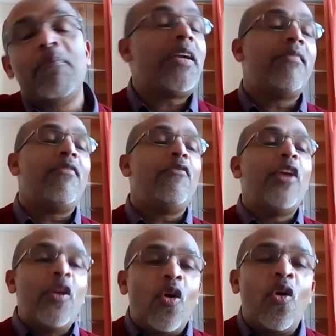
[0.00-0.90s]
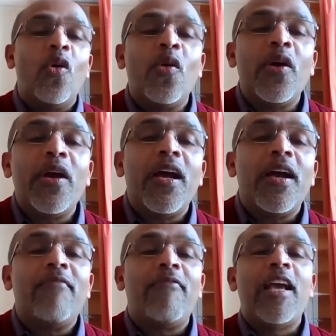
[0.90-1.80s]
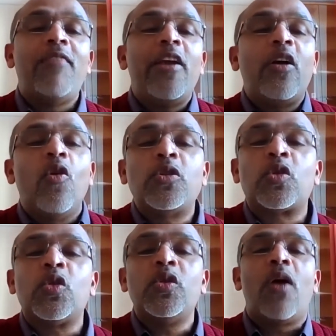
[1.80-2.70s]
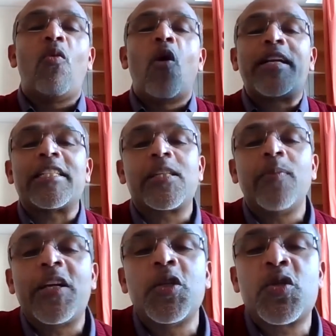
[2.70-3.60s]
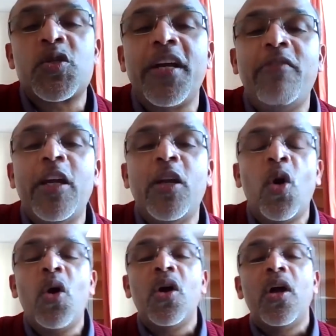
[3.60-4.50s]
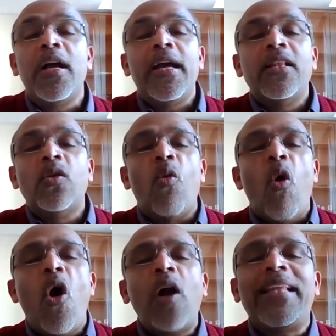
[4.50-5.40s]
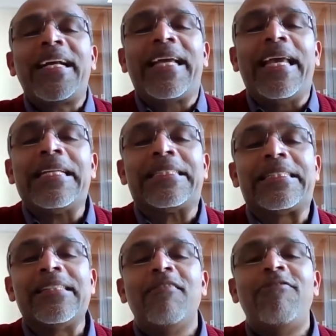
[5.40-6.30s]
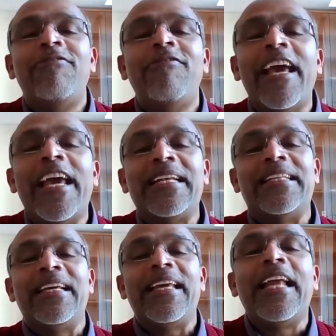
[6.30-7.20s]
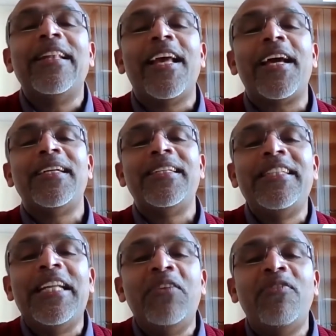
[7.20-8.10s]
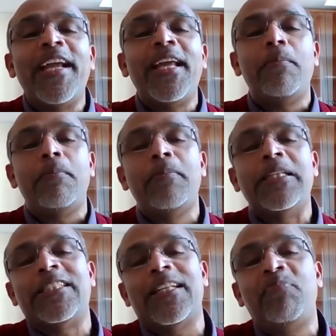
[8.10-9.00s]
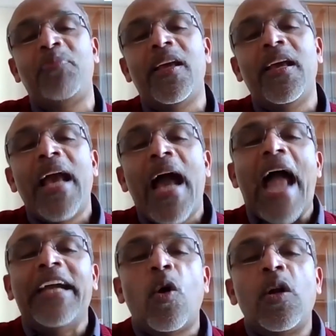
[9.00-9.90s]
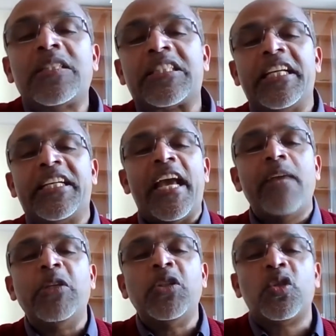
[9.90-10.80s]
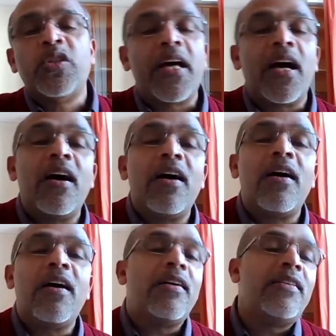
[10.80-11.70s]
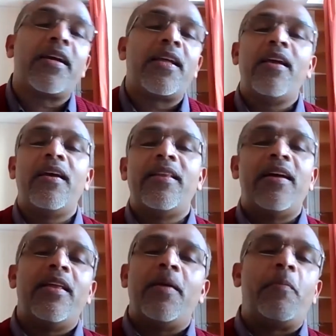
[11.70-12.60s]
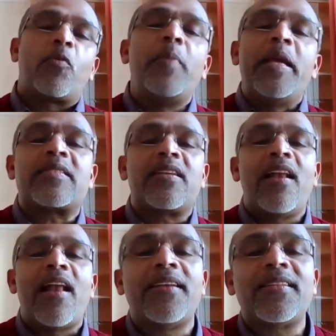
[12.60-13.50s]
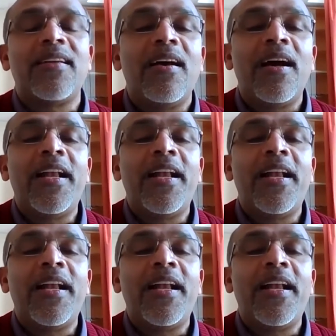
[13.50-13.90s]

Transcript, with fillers: But we know, while we go through the Old Testament history, we know the, all the kings failed in their divine mission. Idolatry came into the, the, uh, the, the promised land.